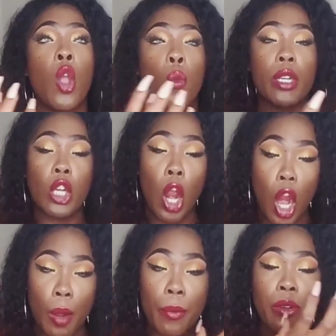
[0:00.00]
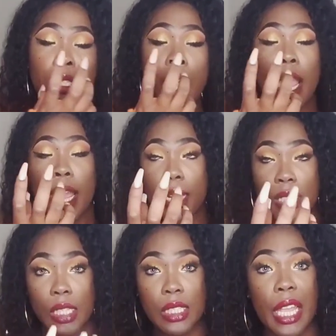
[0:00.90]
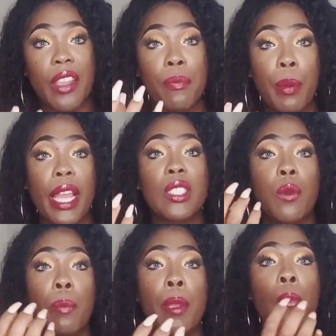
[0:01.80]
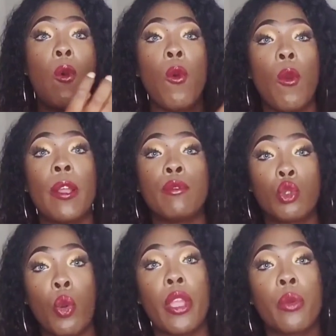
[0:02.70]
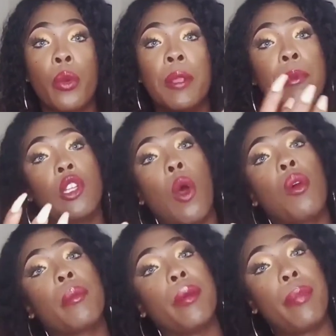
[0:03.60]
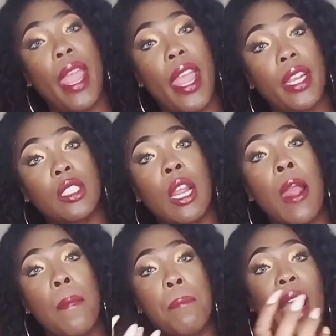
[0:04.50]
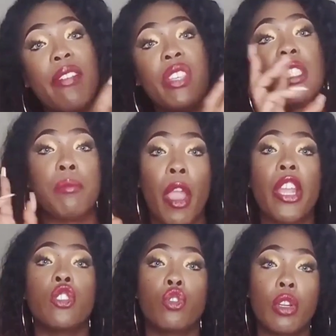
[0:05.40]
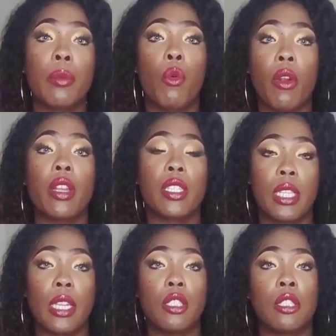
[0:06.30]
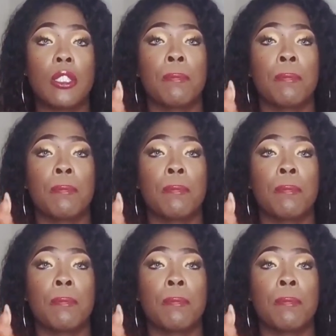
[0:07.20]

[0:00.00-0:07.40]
which harbors and is a safe place for people who enjoy Greek but don't want to be bashed by these mainstream organizations,